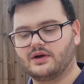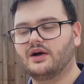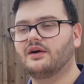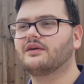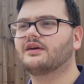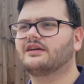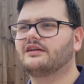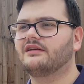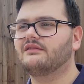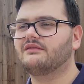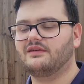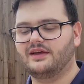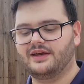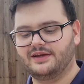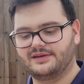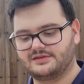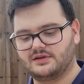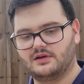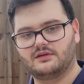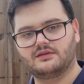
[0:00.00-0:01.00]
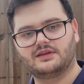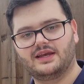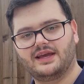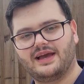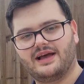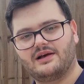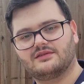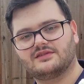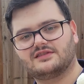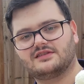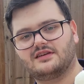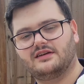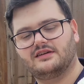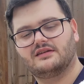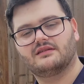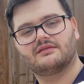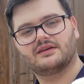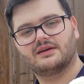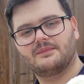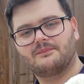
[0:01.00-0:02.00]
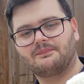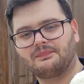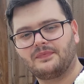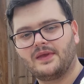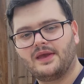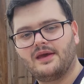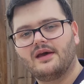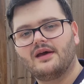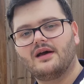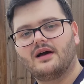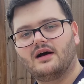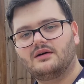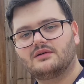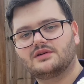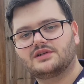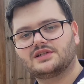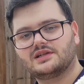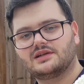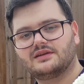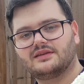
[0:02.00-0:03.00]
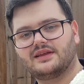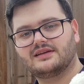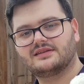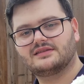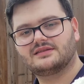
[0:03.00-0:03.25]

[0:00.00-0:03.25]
coconut flakes on the outside of it. I'll show you that